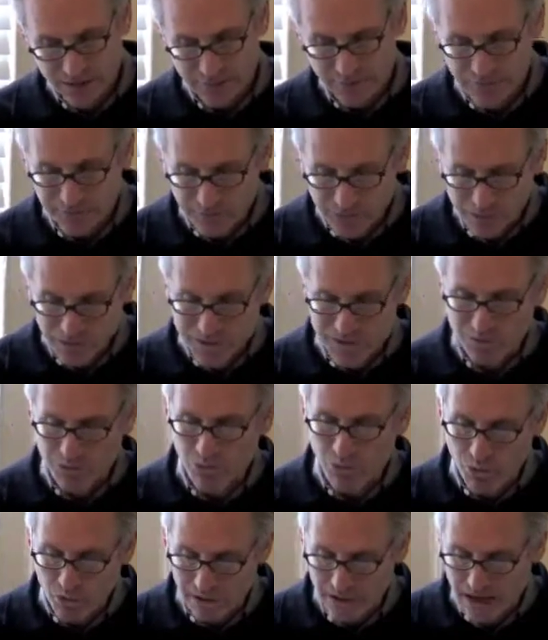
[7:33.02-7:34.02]
The floors
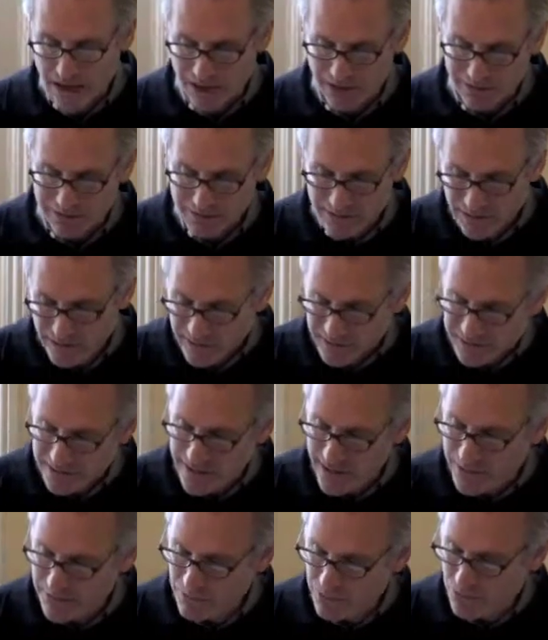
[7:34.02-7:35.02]
were worn out, the
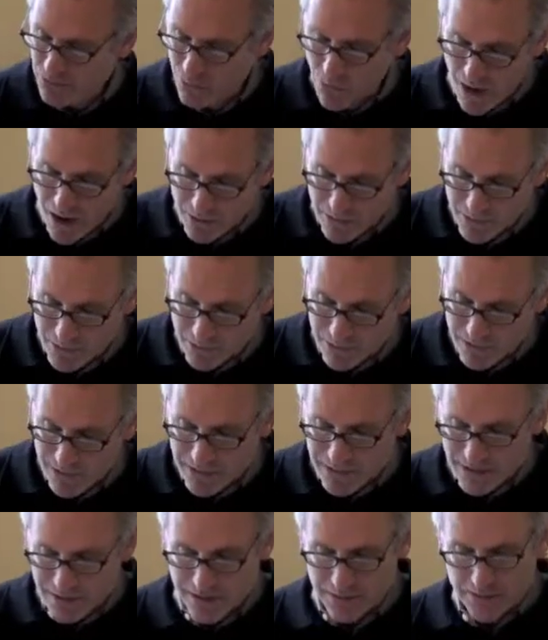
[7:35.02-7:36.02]
tables wobbled,
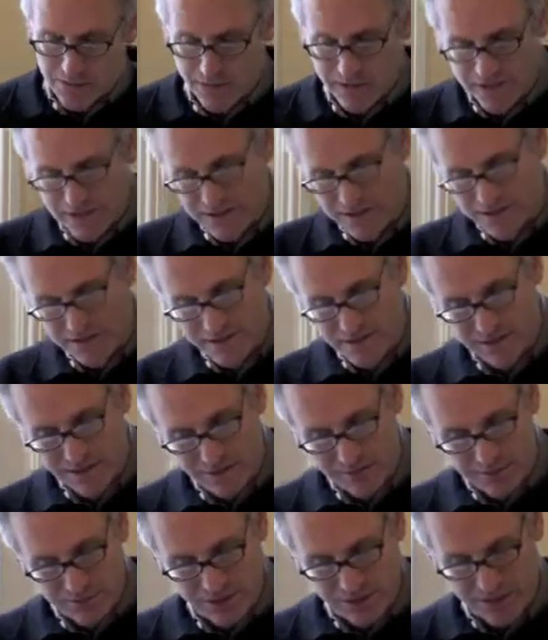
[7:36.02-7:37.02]
and the baristas
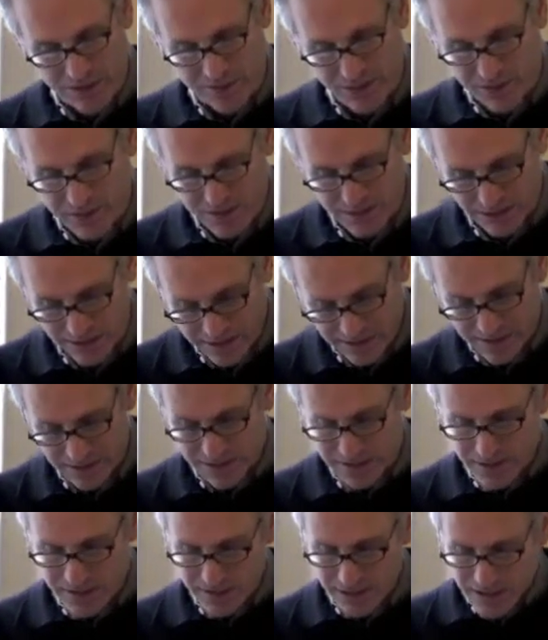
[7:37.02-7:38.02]
didn't even play music.
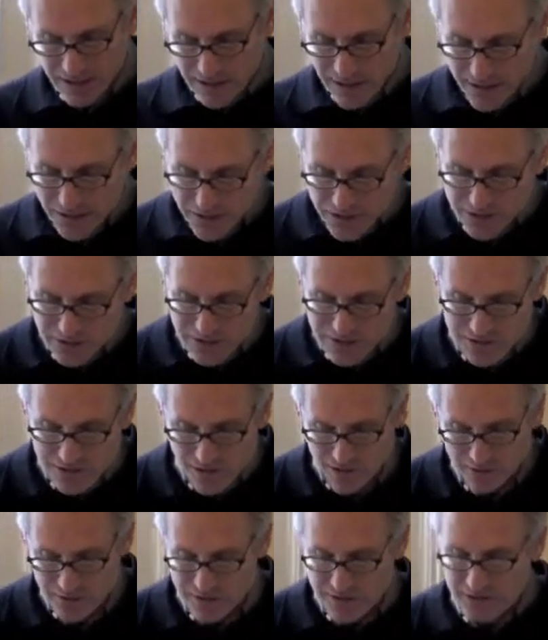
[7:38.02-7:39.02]
Usually
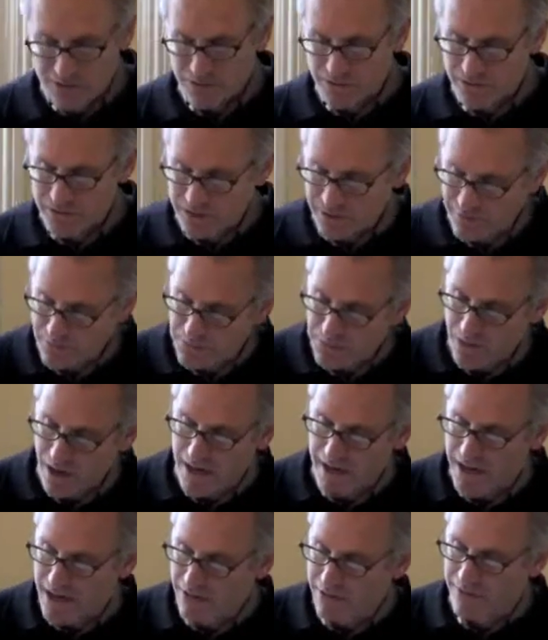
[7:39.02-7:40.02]
Starbucks stores have a
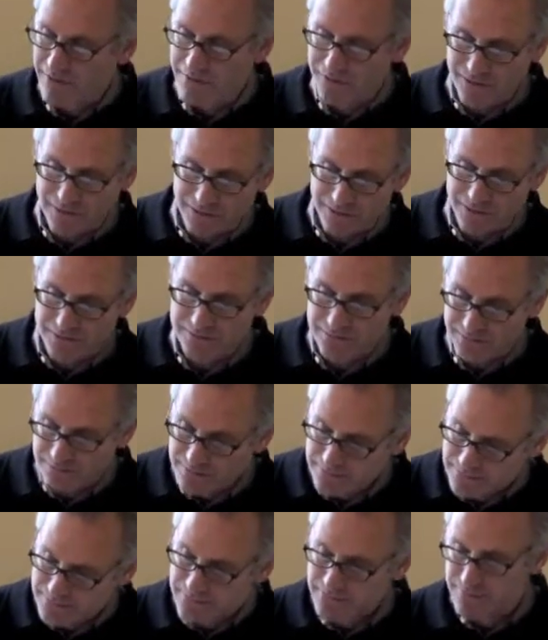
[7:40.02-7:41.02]
bright, airy feel
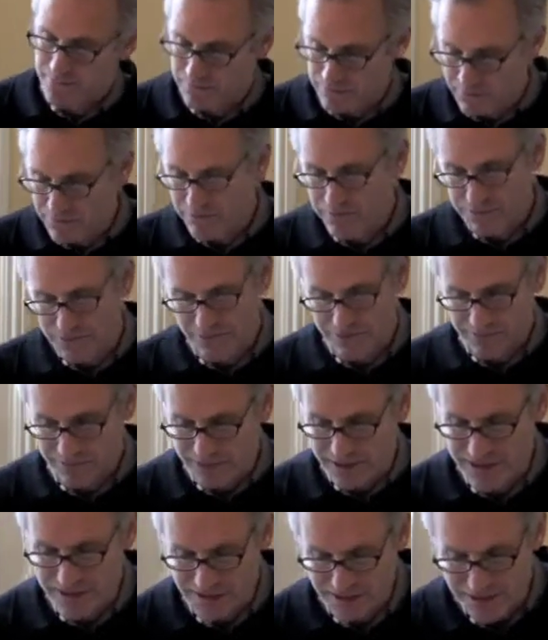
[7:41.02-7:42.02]
for
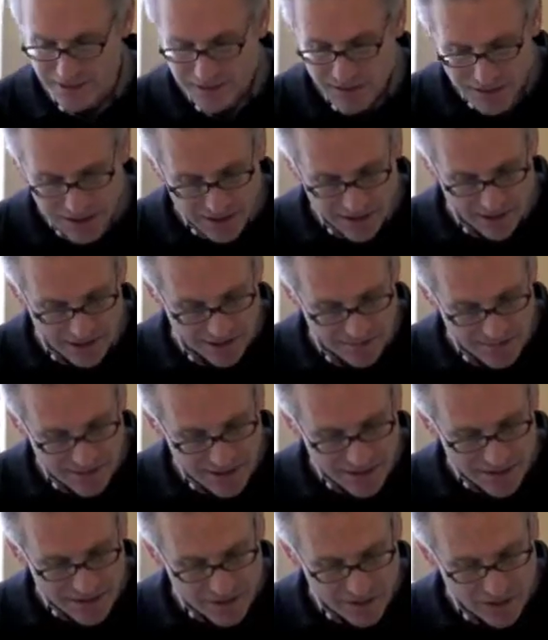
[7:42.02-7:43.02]
certain reasons.
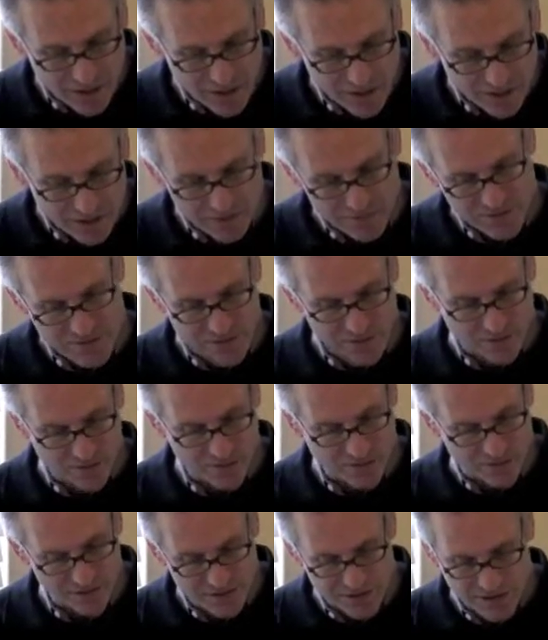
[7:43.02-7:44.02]
The Harlem
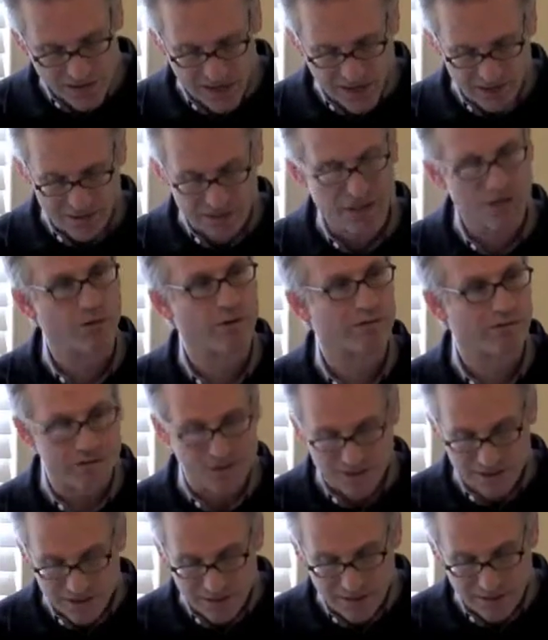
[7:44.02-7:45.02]
store designers, however,
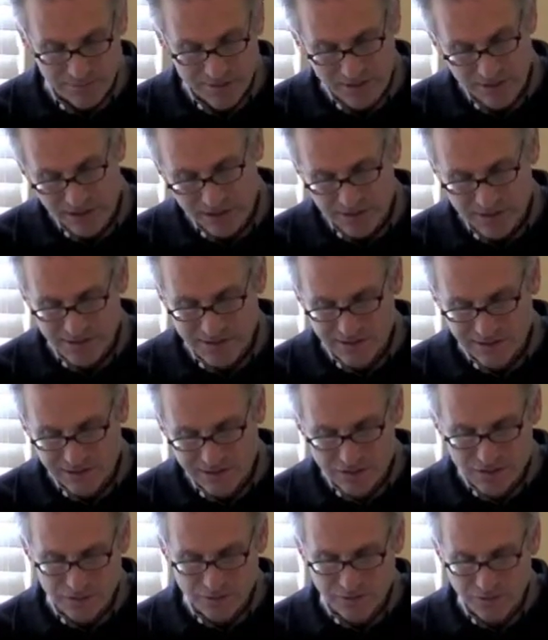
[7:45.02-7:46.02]
skipped the
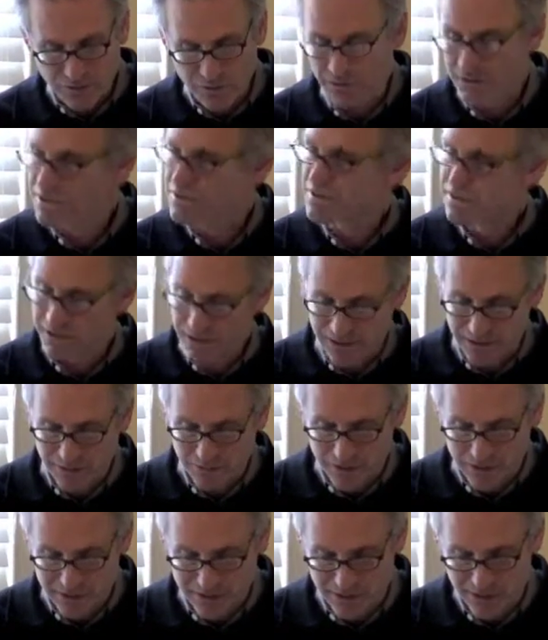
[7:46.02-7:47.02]
signature
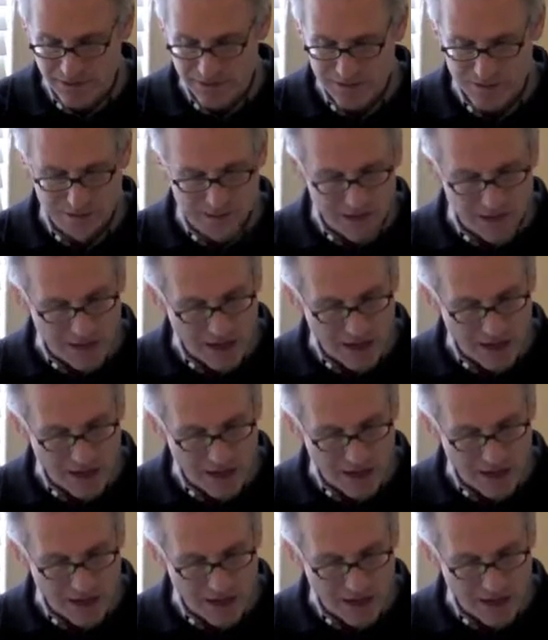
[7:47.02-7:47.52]
floor-to-ceiling windows,